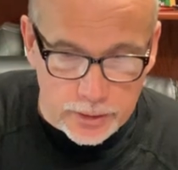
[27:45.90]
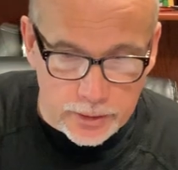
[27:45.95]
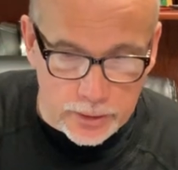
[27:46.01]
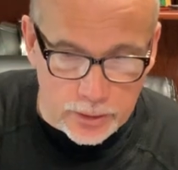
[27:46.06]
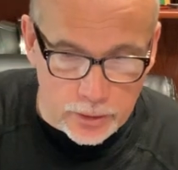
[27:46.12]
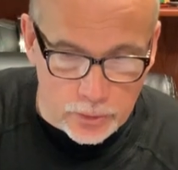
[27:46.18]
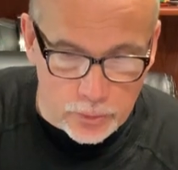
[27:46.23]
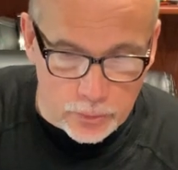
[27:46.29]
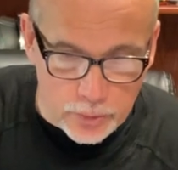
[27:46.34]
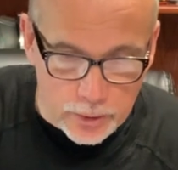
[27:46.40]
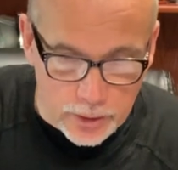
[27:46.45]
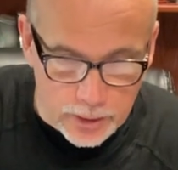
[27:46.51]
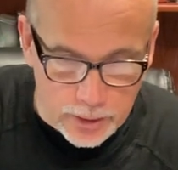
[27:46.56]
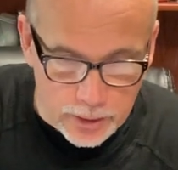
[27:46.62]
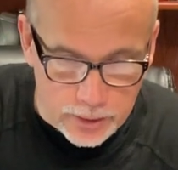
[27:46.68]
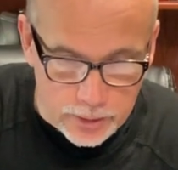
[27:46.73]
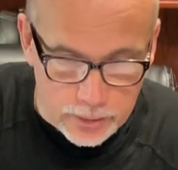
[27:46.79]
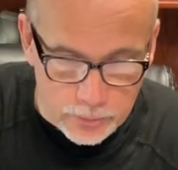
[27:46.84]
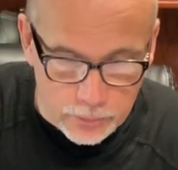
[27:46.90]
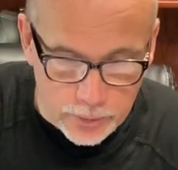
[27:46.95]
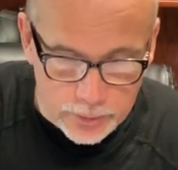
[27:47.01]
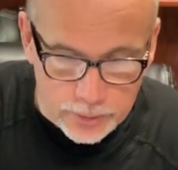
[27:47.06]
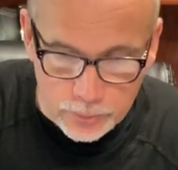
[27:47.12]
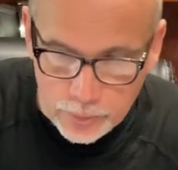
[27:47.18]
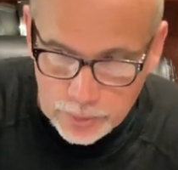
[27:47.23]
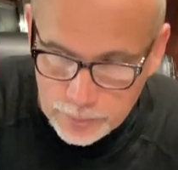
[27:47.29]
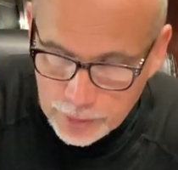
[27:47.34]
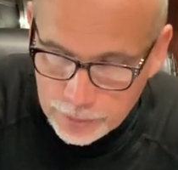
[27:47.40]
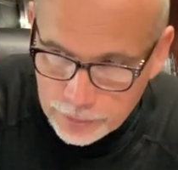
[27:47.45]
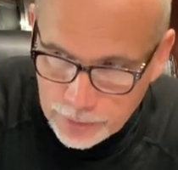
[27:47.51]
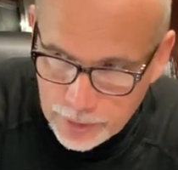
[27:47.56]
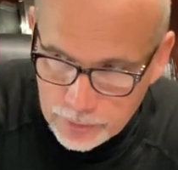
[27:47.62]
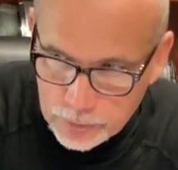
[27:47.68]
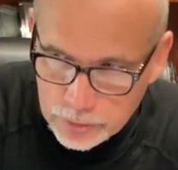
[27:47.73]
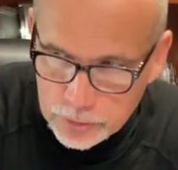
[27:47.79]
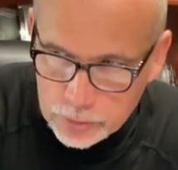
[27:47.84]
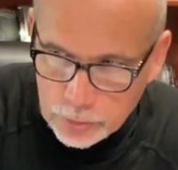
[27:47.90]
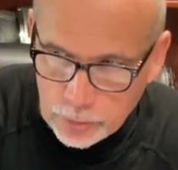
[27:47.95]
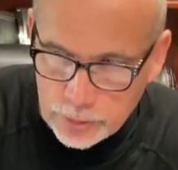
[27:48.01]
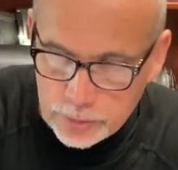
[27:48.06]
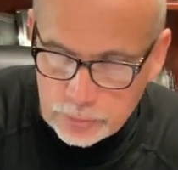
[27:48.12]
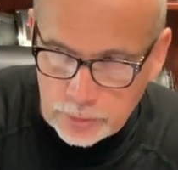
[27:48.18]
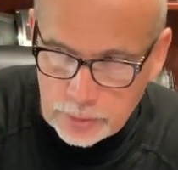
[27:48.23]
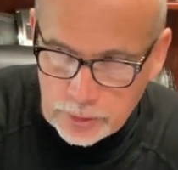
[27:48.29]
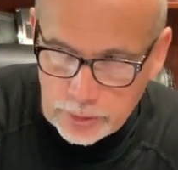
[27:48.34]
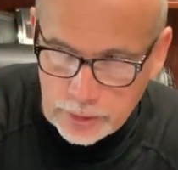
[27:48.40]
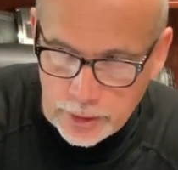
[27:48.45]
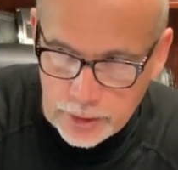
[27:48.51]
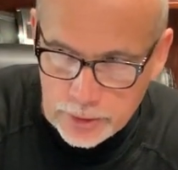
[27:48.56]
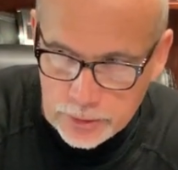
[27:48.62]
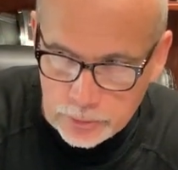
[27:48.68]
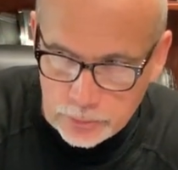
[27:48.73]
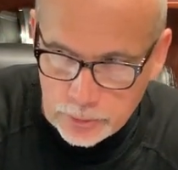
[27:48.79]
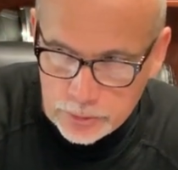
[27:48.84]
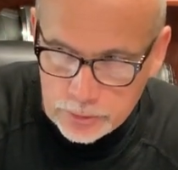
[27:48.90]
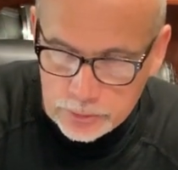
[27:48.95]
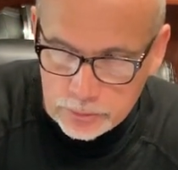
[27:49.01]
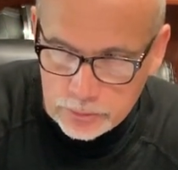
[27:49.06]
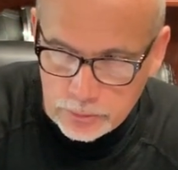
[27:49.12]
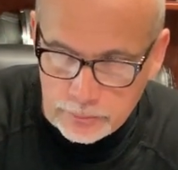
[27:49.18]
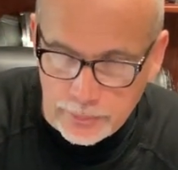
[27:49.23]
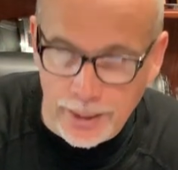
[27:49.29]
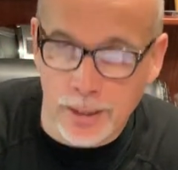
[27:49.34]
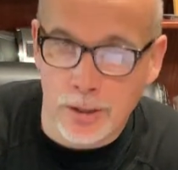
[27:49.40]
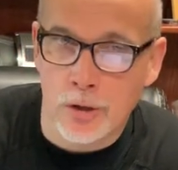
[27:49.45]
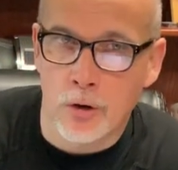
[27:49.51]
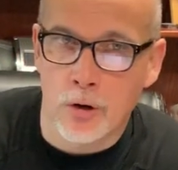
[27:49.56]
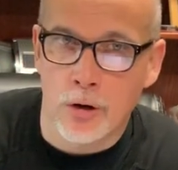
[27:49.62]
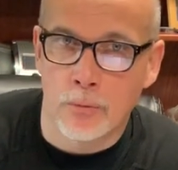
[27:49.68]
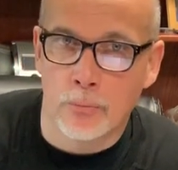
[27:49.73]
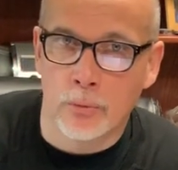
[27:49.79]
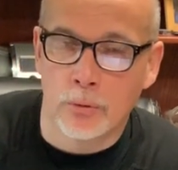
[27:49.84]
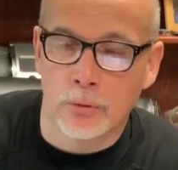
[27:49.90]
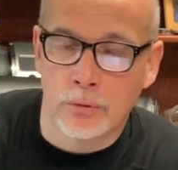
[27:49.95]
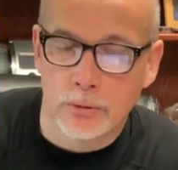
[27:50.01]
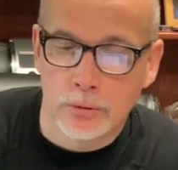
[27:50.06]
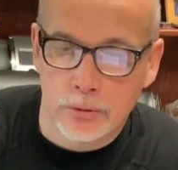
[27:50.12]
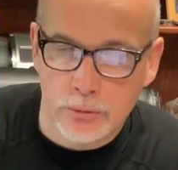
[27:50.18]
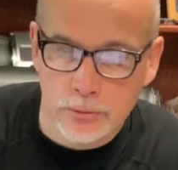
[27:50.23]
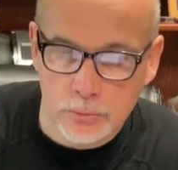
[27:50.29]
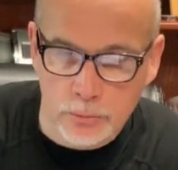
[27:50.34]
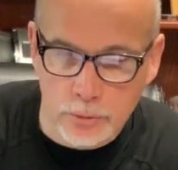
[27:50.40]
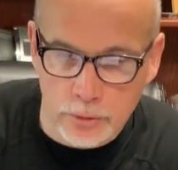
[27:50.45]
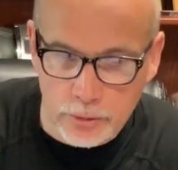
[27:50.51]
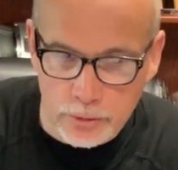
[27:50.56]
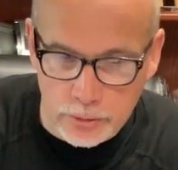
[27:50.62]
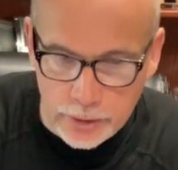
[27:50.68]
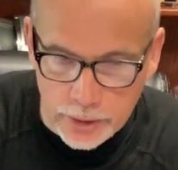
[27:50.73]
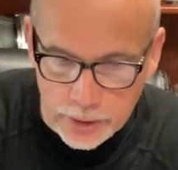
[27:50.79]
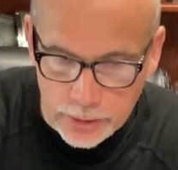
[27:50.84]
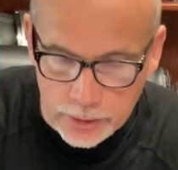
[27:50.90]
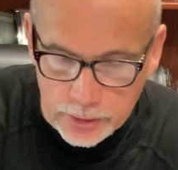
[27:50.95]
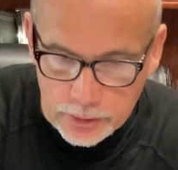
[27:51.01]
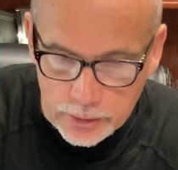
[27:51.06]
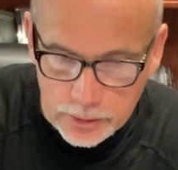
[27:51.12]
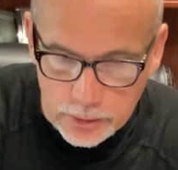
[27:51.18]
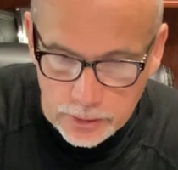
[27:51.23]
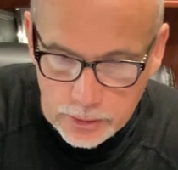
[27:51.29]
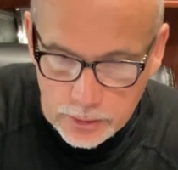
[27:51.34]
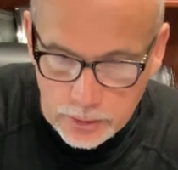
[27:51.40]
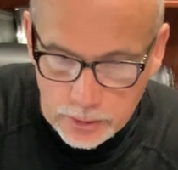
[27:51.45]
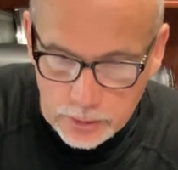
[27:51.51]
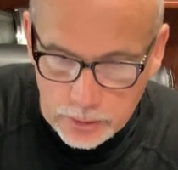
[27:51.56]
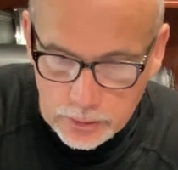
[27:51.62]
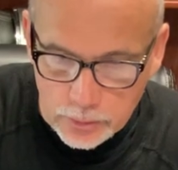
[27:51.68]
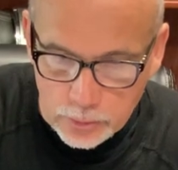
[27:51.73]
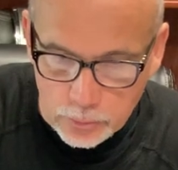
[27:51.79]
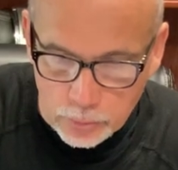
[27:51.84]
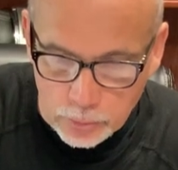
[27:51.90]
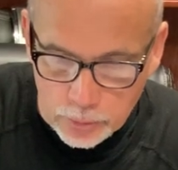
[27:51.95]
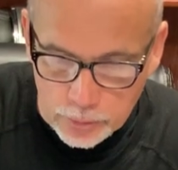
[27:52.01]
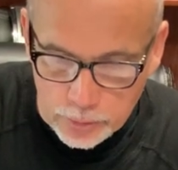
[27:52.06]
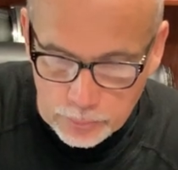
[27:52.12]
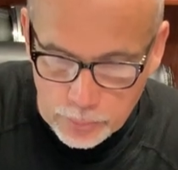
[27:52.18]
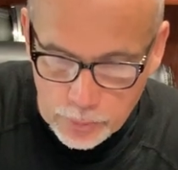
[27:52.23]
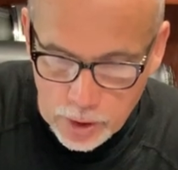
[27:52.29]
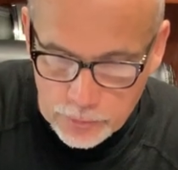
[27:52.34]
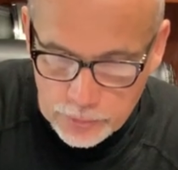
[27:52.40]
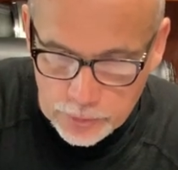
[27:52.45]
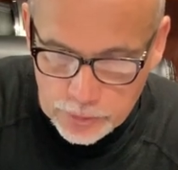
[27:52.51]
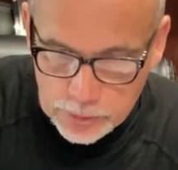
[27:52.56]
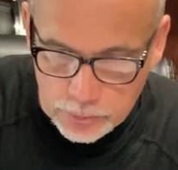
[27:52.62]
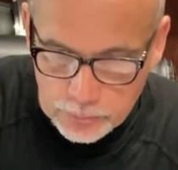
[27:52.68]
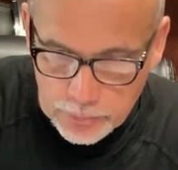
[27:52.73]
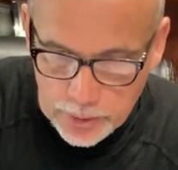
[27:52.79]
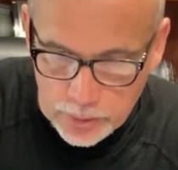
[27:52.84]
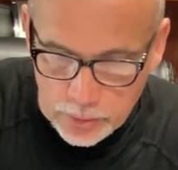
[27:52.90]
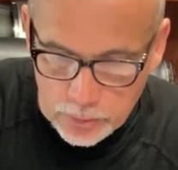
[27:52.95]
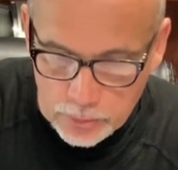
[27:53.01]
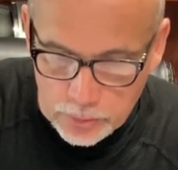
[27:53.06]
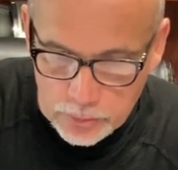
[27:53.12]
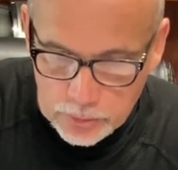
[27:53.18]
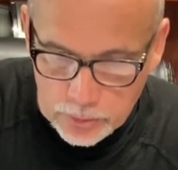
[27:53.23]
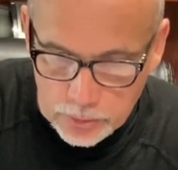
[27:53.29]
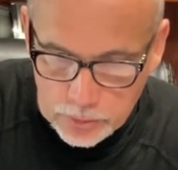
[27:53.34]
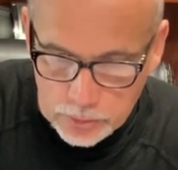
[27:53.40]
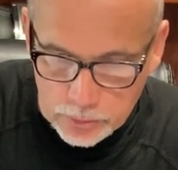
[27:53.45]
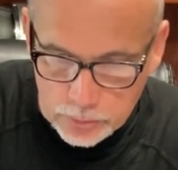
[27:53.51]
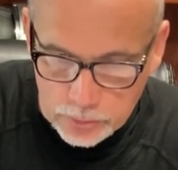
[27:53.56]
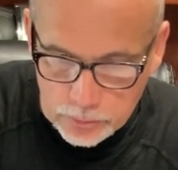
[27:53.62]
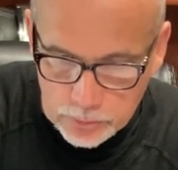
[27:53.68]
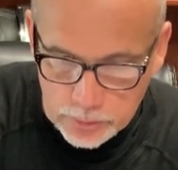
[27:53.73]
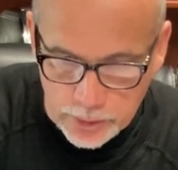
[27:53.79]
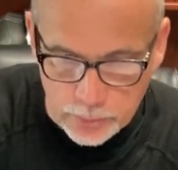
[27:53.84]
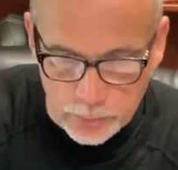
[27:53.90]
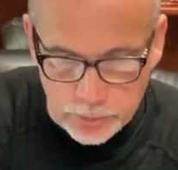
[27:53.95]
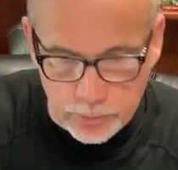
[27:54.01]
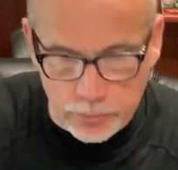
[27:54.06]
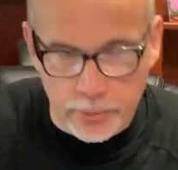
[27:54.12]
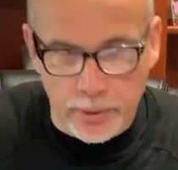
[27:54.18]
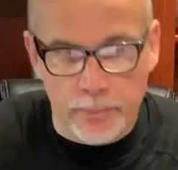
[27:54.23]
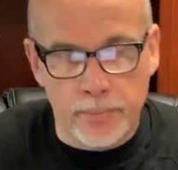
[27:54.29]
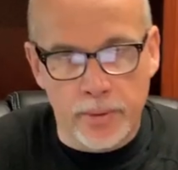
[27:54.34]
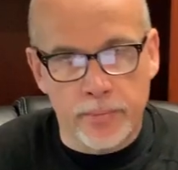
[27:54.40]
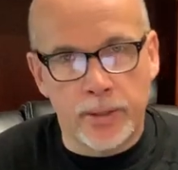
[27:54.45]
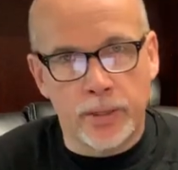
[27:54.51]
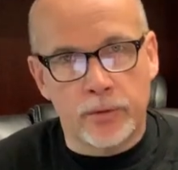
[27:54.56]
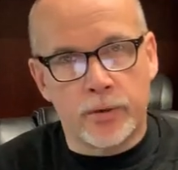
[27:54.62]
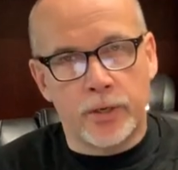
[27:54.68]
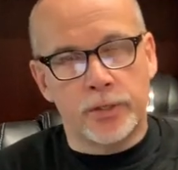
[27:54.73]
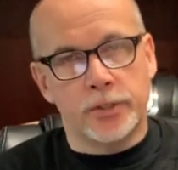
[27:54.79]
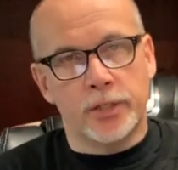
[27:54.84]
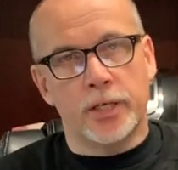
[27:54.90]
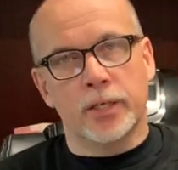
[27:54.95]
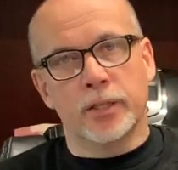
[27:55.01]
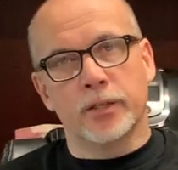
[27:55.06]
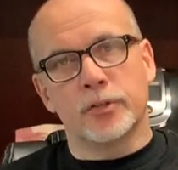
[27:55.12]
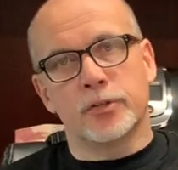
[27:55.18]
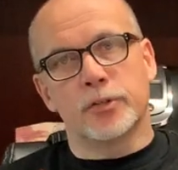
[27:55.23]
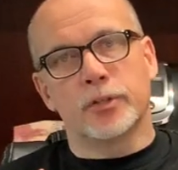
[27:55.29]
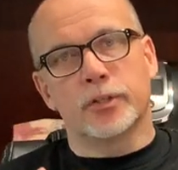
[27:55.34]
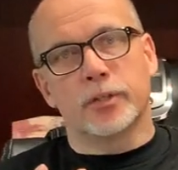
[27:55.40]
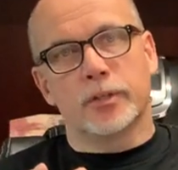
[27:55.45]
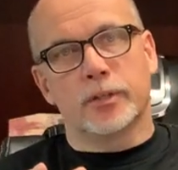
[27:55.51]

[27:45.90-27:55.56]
you know, I think one of my favorite stories with Elijah was Mount Carmel, where the prophets of Baal, remember that great challenge?